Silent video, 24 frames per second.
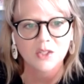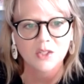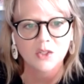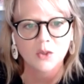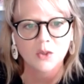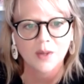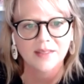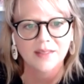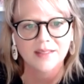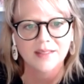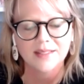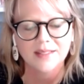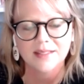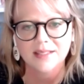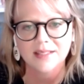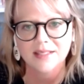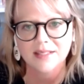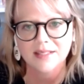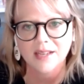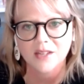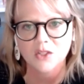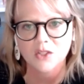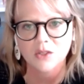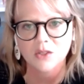to join this
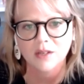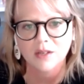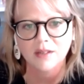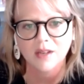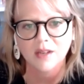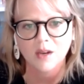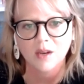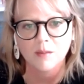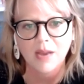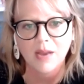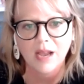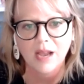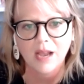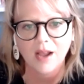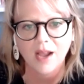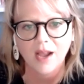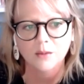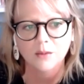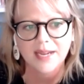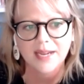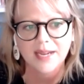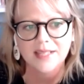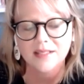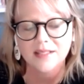discussion about
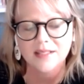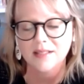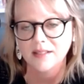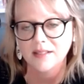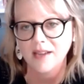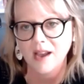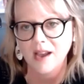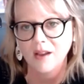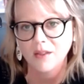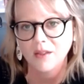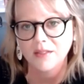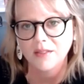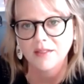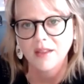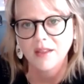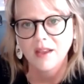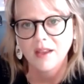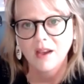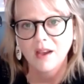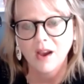how race and health